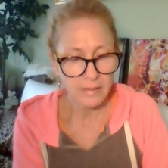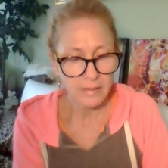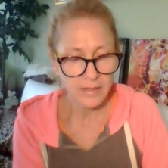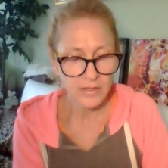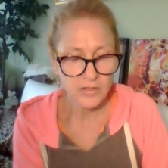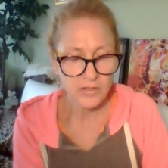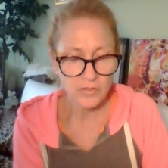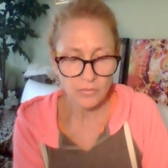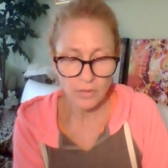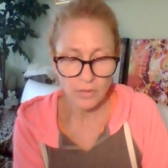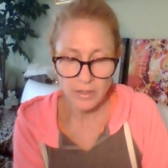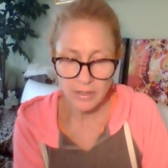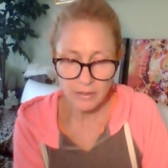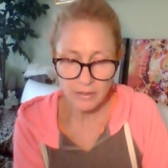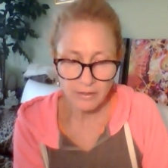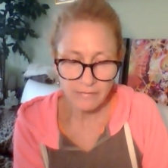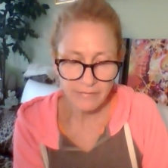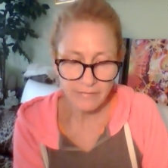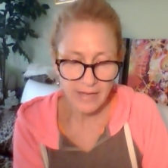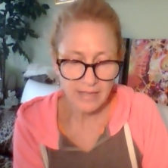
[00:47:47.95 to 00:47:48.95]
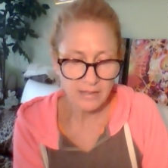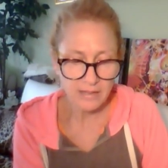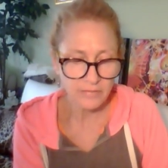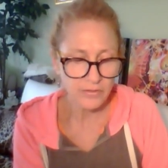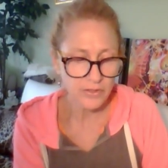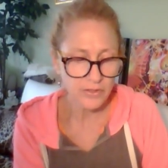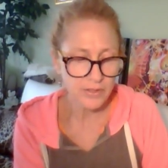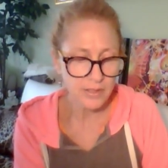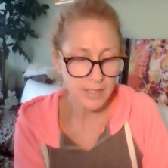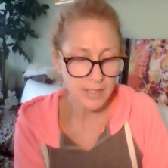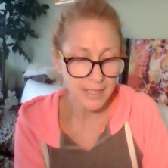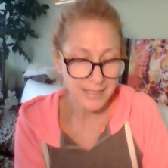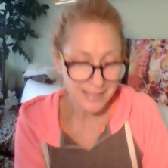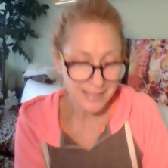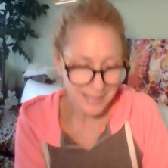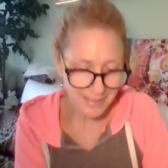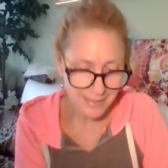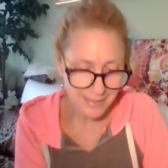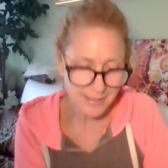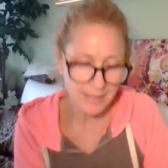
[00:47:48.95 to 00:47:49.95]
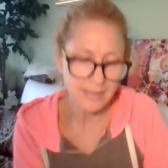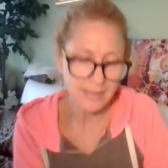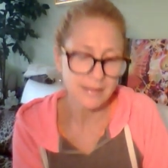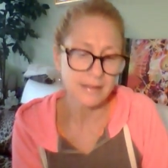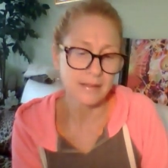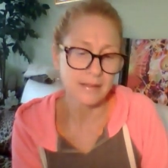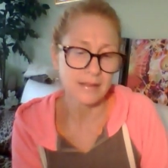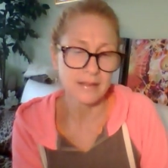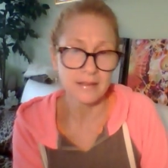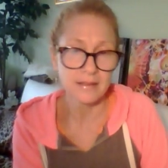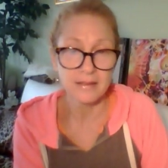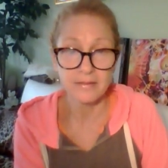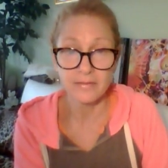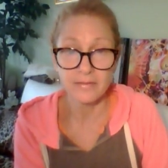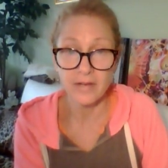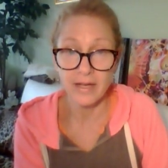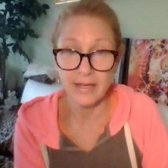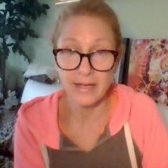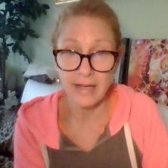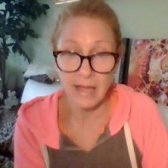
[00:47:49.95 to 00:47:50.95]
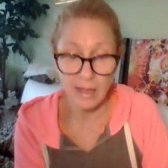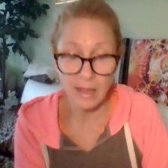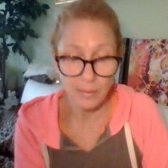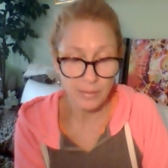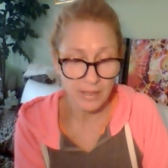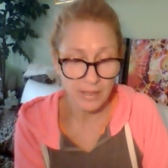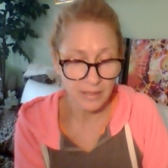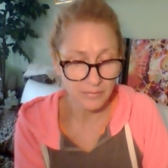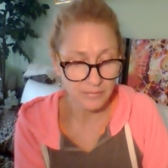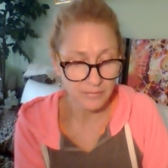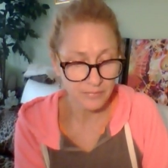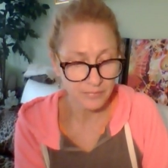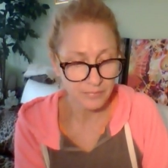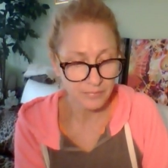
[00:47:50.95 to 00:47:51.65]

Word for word: The extraordinary fact of your existence is a divine happening,